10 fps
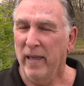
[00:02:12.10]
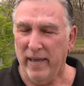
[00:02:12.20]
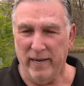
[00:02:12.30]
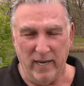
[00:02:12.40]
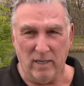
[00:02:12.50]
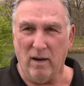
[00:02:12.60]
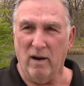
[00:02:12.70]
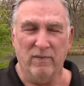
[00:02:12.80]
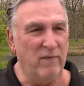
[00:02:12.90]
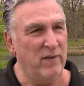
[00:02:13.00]
and he'd
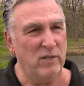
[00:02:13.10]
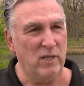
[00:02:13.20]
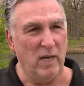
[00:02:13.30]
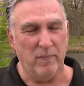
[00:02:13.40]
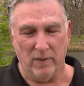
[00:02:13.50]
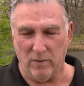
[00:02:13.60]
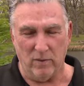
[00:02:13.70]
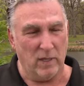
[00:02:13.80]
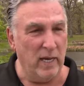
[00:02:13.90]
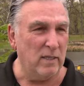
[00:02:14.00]
carve the fish up and throw
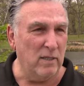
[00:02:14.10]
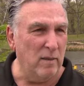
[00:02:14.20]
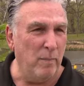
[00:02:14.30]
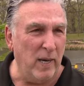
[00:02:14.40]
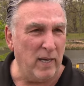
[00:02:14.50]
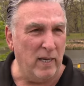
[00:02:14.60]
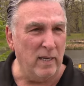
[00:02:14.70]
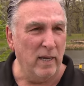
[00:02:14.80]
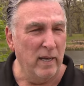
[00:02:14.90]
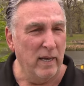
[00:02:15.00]
the guts in a bucket,
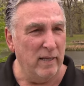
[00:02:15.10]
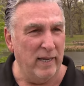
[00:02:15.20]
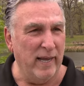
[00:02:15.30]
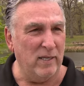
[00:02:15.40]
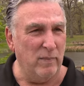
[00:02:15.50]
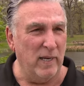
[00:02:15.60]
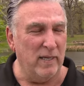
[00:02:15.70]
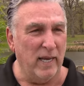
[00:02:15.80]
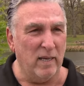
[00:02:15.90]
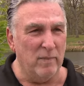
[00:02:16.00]
and then ask me to
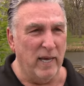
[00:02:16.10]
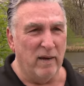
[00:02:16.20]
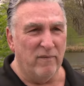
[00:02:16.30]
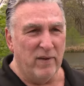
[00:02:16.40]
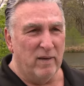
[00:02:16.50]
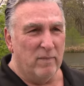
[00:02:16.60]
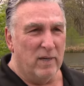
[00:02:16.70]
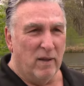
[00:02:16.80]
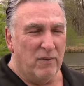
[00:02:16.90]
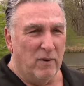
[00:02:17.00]
take them down and feed them, you
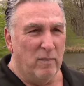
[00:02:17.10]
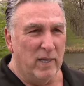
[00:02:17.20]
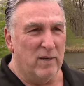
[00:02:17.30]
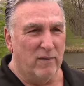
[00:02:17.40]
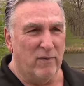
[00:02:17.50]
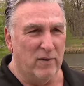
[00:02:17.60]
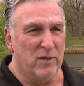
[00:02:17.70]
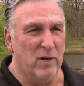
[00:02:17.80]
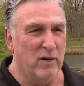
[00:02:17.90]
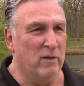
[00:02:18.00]
know, throw them into for the
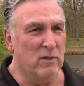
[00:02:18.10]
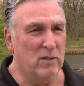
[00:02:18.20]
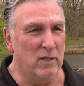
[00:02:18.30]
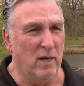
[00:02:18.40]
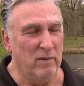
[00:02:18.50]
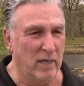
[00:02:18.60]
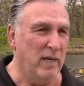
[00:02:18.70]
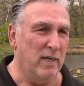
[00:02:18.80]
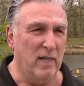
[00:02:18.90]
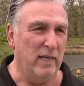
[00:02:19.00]
turtles, you know, and then
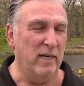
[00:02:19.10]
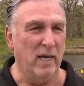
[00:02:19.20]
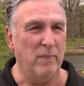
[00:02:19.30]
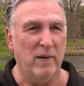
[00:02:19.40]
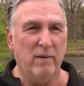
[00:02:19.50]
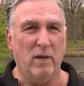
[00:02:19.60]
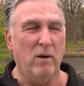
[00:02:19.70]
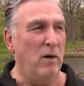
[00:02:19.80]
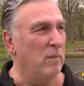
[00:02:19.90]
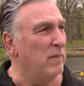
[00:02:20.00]
he'd clean it up and everything, go
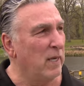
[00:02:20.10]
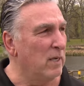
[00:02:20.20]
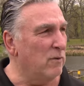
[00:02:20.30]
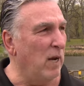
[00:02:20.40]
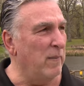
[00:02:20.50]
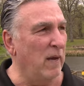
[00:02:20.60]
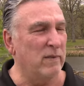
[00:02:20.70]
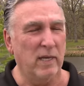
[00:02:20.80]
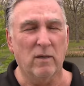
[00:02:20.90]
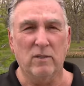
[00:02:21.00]
home, drop me off, and
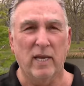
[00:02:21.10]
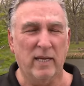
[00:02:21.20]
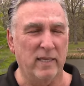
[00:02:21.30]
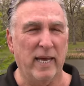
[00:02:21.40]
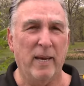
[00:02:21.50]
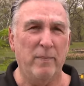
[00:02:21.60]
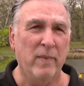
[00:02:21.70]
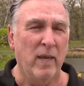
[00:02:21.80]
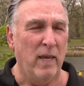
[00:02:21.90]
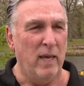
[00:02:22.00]
say, go take a nap,
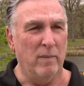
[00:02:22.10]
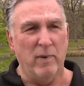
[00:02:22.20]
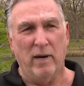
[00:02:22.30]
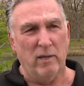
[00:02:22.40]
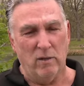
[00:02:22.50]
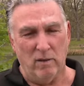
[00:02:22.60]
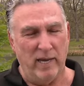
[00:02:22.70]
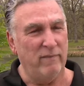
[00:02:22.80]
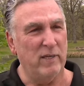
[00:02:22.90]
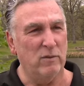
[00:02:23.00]
and Mary Lou will
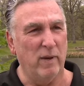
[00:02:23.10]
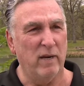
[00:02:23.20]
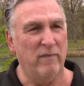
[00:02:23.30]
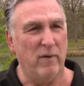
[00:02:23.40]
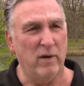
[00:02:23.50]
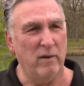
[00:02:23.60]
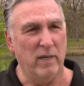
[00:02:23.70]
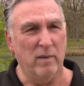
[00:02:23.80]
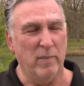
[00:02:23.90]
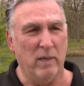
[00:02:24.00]
have these ready for you
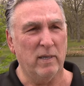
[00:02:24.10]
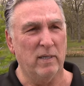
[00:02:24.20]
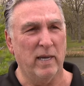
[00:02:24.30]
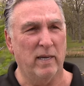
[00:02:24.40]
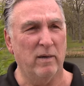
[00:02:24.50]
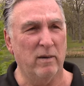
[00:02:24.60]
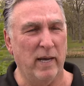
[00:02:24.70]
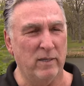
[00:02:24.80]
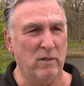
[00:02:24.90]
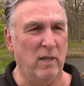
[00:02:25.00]
in a milk container
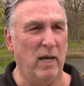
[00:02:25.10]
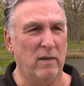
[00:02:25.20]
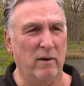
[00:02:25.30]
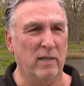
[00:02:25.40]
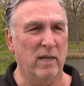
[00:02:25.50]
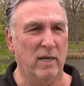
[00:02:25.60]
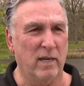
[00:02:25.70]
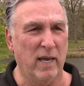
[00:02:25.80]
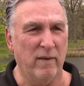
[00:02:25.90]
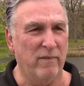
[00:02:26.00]
at your locker at the end
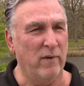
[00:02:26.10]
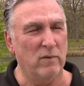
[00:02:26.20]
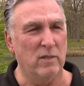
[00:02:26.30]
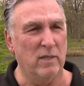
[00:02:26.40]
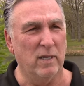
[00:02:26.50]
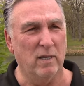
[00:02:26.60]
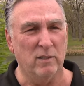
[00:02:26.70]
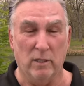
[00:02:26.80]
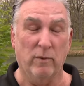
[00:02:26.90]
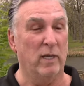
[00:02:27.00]
of the game, frozen, you know,
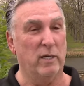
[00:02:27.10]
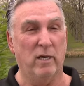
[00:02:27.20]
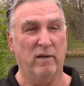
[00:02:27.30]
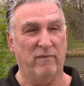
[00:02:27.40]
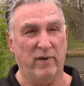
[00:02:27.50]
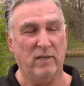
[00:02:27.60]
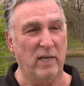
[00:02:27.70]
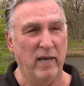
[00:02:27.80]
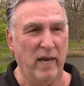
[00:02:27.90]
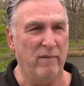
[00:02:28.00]
so really good, fresh,
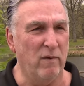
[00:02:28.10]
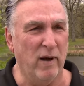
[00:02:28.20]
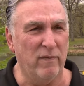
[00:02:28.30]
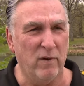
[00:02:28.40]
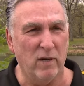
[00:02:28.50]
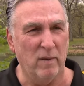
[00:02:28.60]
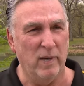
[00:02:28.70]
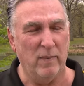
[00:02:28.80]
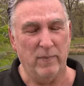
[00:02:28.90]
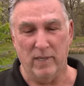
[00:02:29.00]
have your wife cook them
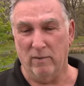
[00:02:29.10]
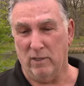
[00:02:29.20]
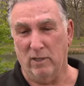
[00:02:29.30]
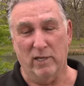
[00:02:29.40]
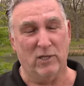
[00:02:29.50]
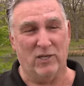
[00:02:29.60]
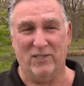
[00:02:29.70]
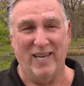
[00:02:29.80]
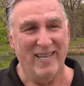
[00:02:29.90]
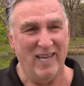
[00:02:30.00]
up, and they were
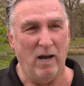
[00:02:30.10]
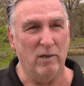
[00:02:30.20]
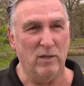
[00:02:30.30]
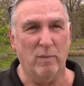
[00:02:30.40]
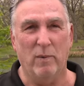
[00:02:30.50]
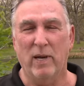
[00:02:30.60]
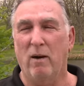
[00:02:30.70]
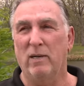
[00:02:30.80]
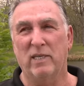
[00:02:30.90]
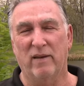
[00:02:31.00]
delicious. Mm-hmm. They always were, but we
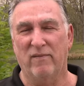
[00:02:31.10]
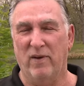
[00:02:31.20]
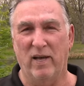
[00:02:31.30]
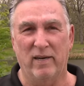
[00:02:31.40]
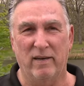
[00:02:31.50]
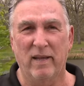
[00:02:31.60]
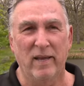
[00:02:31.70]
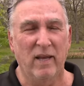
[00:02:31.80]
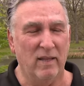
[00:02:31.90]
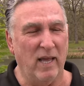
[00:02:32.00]
always had fun and
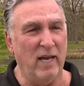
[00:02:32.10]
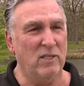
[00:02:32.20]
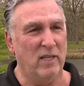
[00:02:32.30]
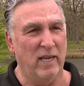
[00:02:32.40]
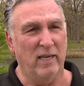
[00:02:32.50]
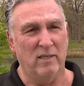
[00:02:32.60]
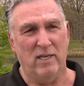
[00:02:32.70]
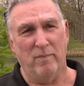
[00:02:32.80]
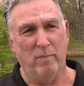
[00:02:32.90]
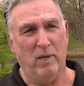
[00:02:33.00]
lost things,
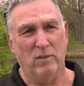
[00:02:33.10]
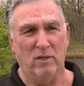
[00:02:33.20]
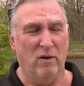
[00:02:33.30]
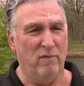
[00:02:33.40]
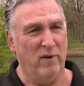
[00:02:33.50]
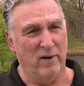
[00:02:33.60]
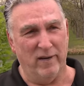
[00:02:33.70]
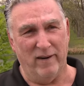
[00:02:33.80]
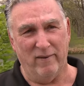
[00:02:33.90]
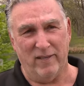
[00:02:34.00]
tipped boats over
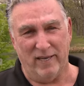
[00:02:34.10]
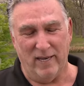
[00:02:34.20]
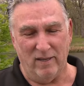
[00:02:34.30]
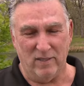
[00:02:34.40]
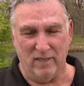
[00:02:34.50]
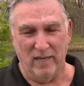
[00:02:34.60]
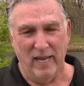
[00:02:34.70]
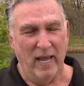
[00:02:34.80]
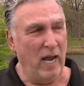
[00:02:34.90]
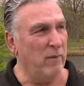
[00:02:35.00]
and everything else, and
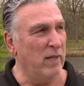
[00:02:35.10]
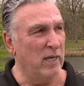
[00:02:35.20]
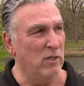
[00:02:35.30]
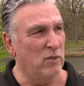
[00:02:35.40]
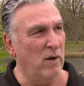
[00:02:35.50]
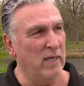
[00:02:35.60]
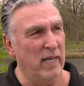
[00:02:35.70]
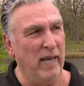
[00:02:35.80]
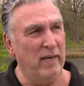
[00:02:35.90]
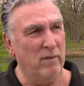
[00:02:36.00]
I really enjoyed
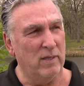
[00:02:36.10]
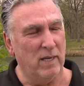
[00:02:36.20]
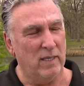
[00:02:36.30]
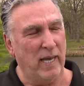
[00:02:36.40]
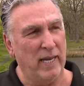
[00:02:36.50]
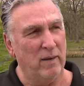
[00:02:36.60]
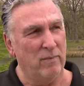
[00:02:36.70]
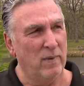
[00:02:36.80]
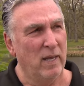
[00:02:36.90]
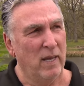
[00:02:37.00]
that. it, it kind
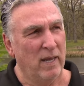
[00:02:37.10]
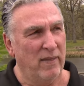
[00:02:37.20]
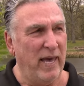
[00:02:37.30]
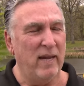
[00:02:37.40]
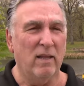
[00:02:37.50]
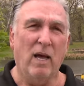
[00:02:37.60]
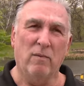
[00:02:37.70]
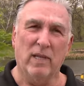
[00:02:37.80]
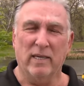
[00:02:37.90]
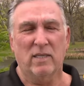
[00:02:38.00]
of, that along
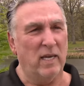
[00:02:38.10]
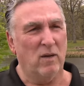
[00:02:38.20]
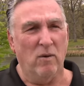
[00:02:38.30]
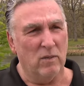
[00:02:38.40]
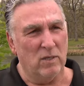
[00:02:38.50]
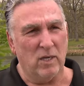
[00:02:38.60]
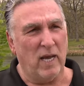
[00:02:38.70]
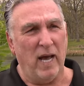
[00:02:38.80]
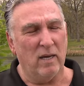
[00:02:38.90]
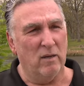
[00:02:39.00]
with like say going to
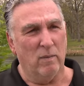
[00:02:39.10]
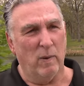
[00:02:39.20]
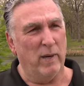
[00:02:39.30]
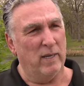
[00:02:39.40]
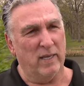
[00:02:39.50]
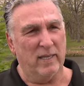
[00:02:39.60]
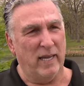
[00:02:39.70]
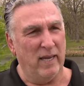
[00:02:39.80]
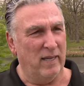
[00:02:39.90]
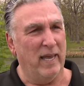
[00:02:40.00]
Chicago and we went on the
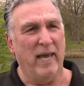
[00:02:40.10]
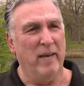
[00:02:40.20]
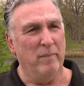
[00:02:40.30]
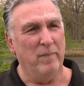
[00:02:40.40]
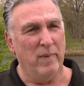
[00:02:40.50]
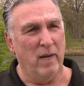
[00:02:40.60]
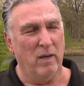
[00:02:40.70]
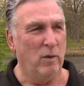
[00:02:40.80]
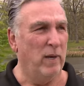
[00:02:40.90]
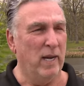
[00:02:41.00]
day of the game. You know,
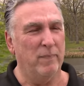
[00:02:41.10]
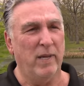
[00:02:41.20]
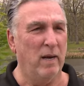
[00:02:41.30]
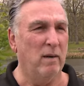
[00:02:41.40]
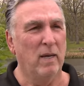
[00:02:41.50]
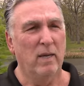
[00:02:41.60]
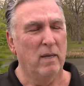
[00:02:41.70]
you went up there,